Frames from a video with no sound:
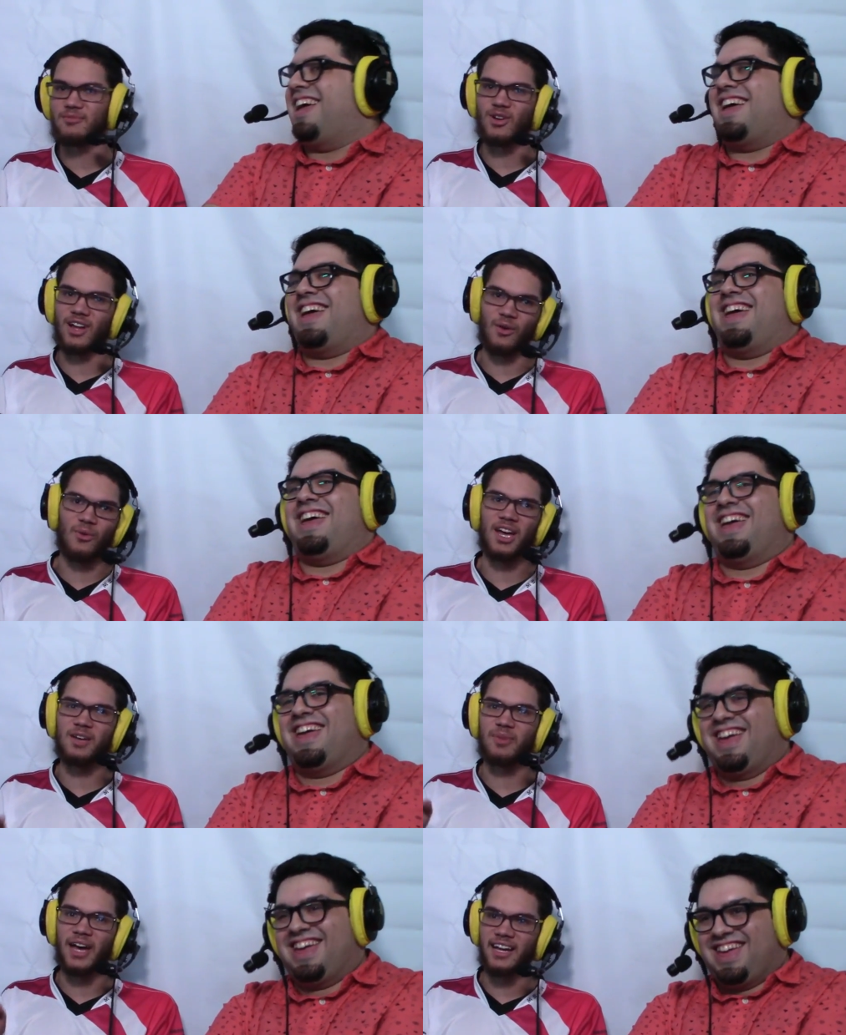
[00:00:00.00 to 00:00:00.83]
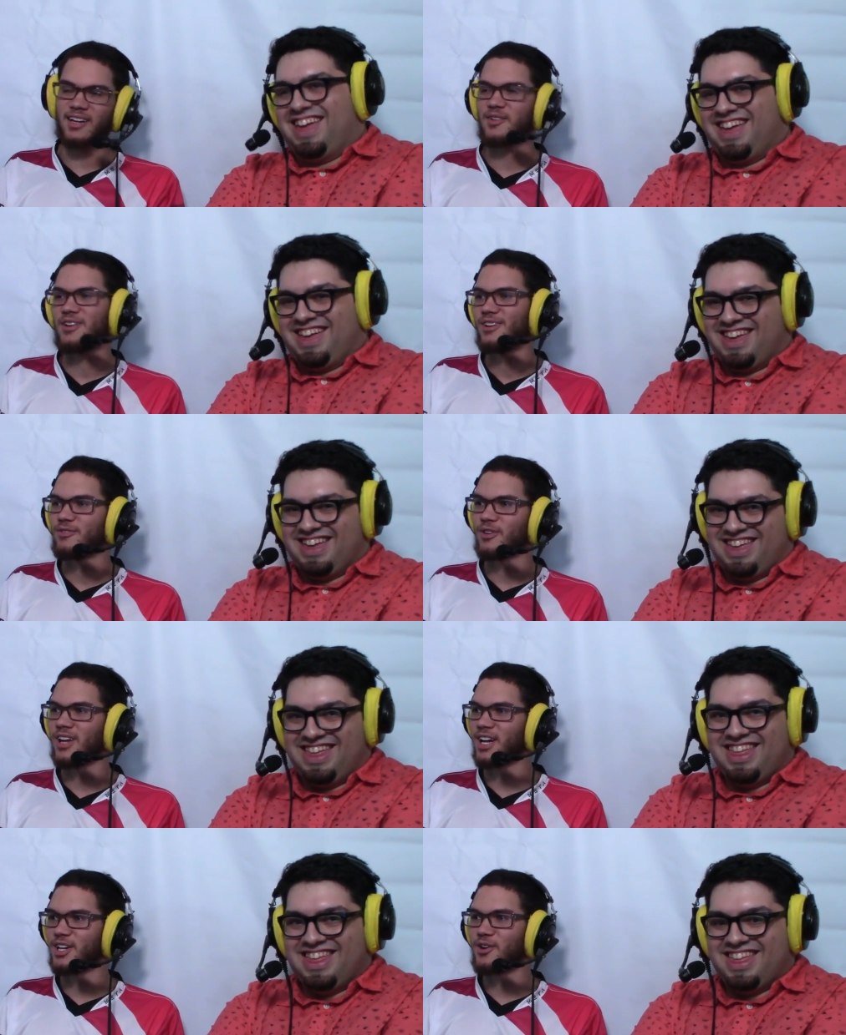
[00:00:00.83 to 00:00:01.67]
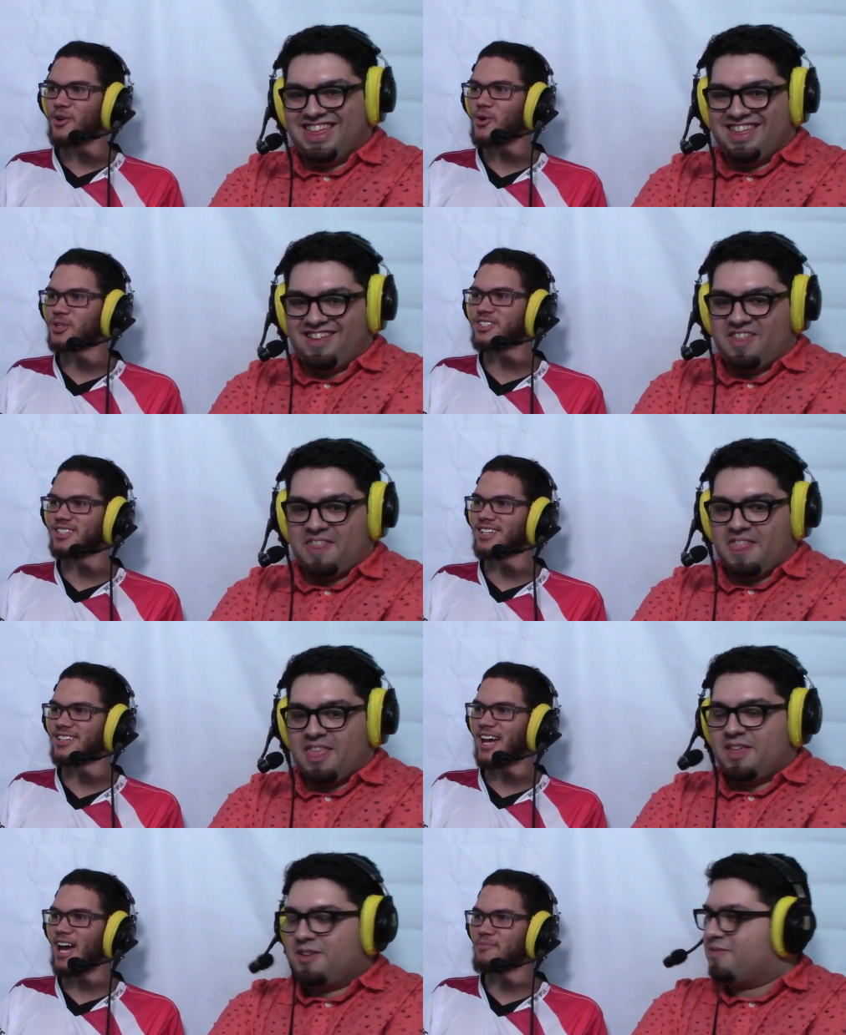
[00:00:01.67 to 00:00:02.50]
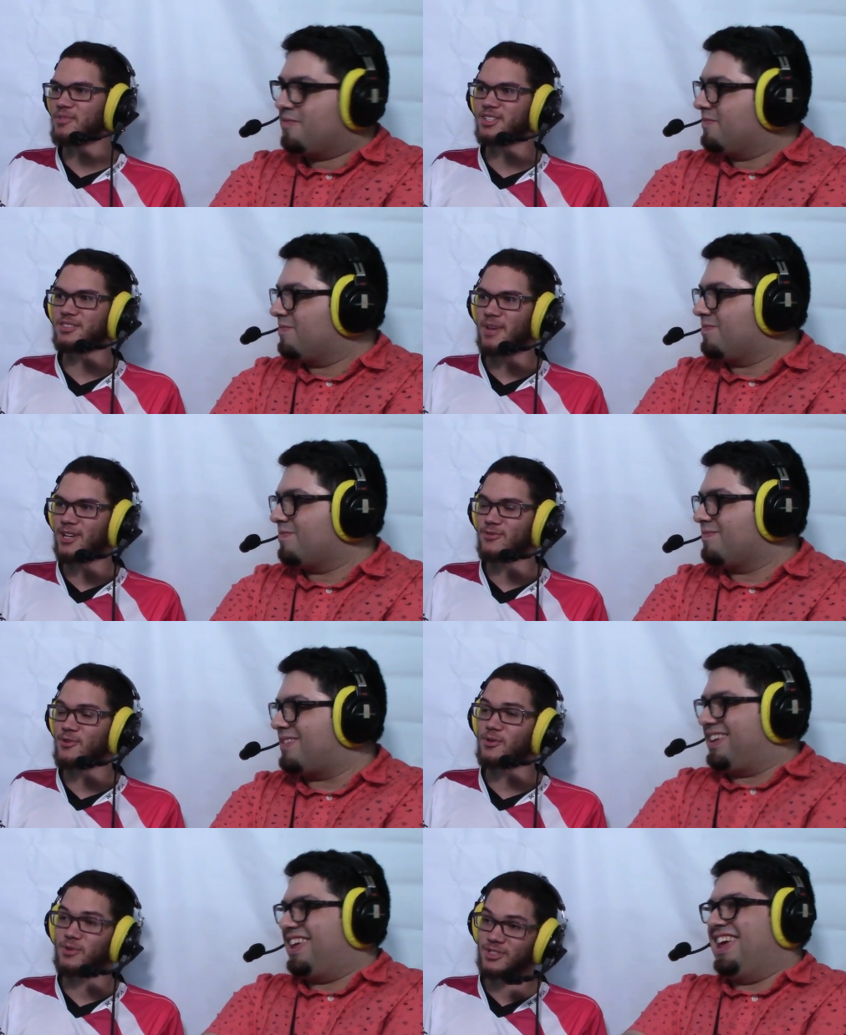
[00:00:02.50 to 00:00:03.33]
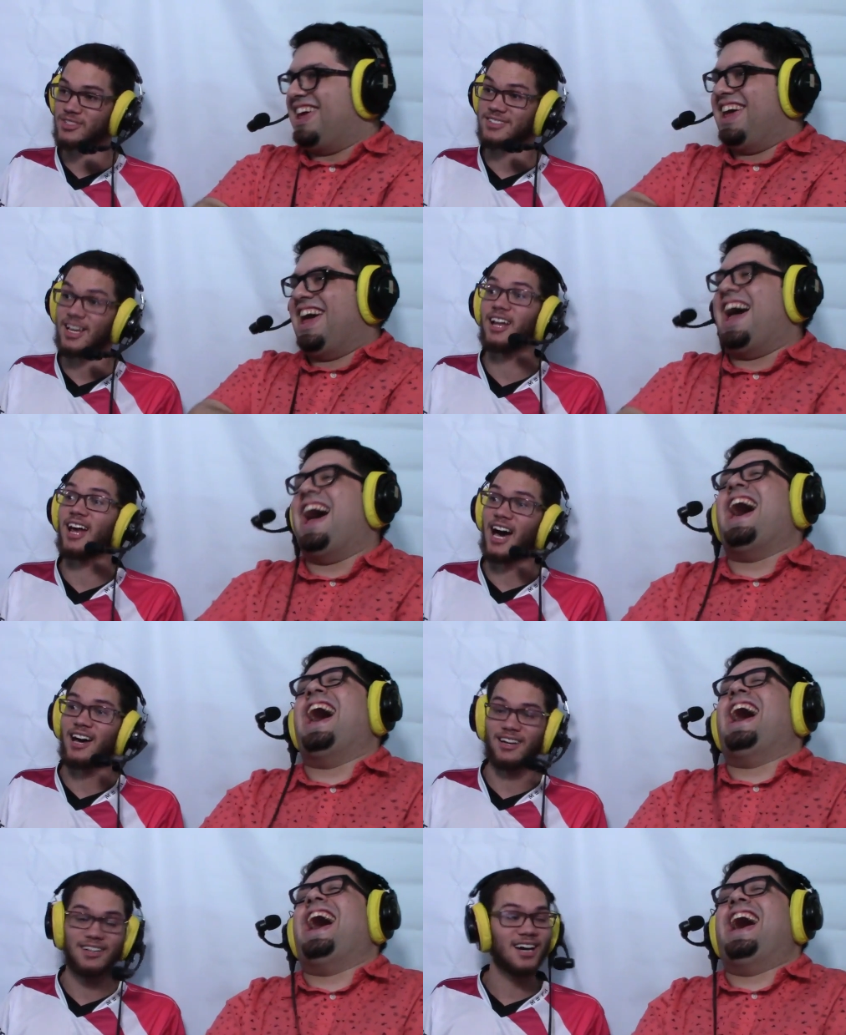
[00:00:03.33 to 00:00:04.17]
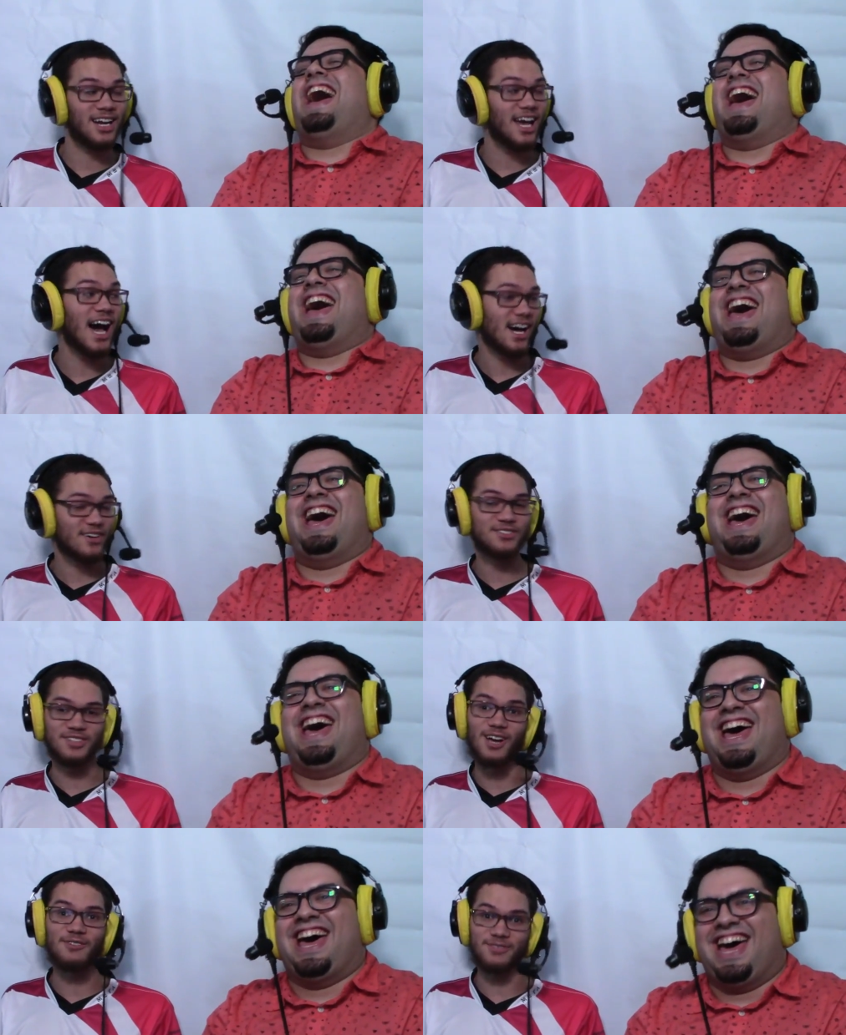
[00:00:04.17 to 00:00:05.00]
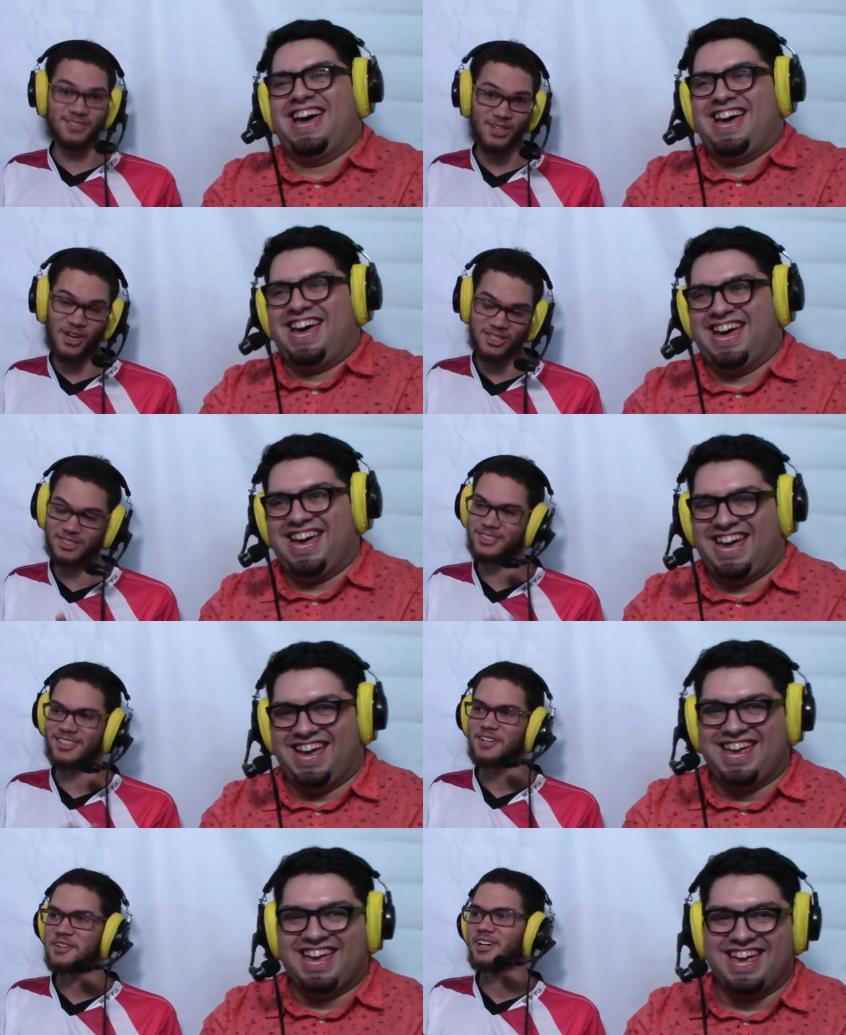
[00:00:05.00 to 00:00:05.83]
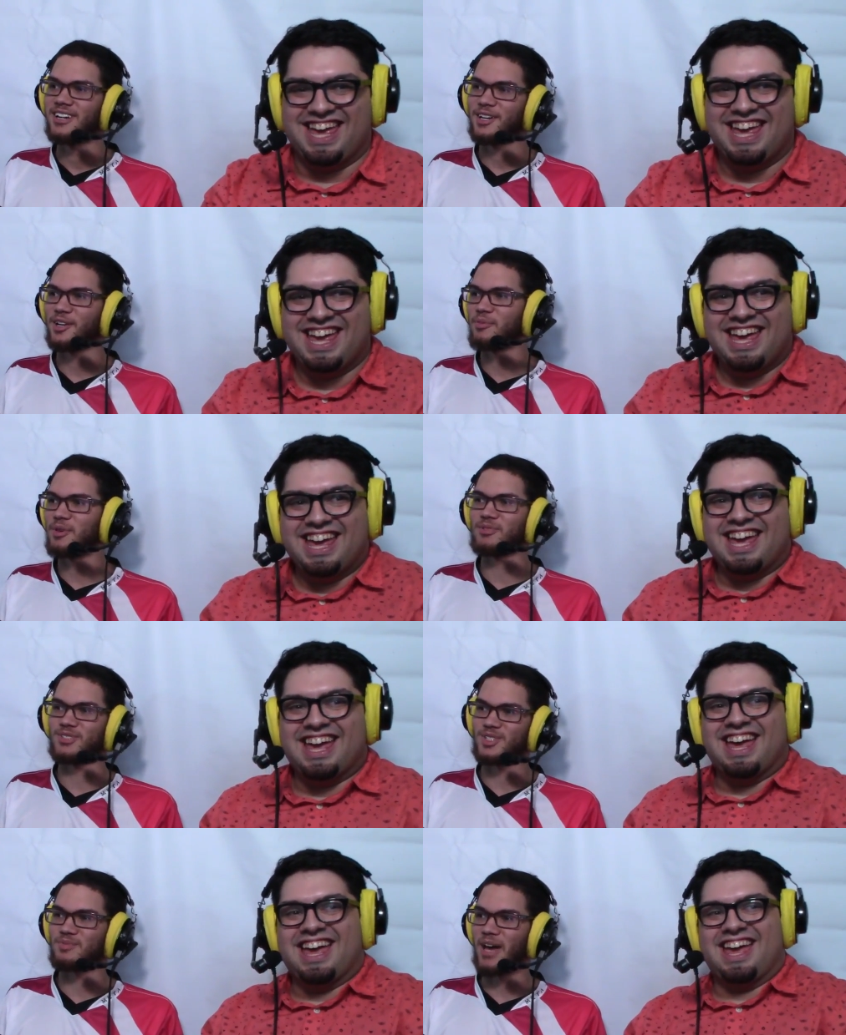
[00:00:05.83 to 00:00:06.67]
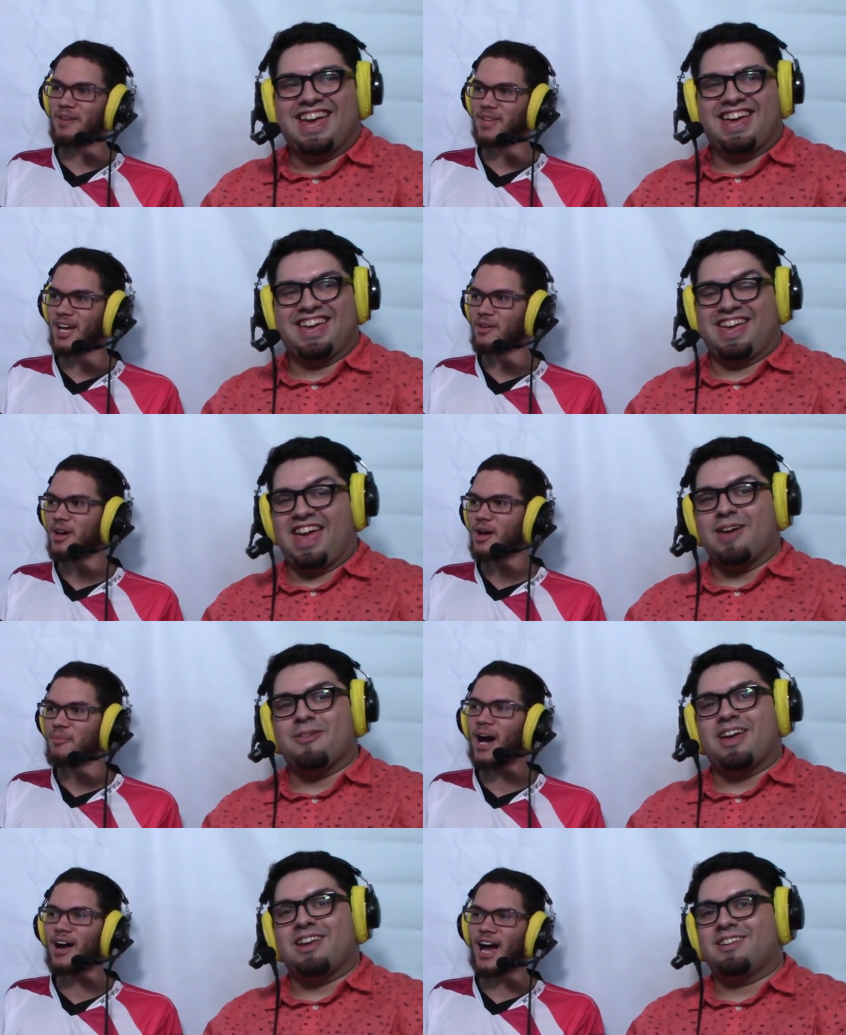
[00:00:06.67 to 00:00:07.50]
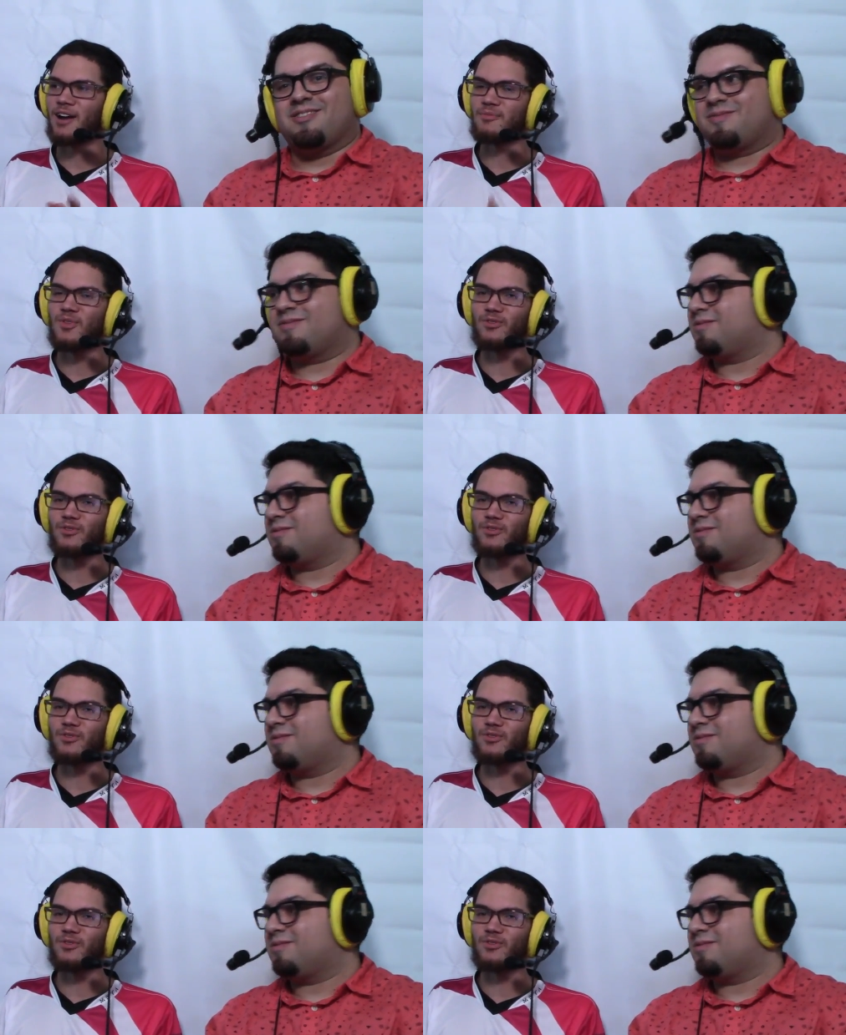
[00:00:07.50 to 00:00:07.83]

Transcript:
Speaker 1: like way back for like you know horse shit that happened in Smash 4, which is a lot a lot of stuff. So I just you know people just spam that. Hey, I, I removed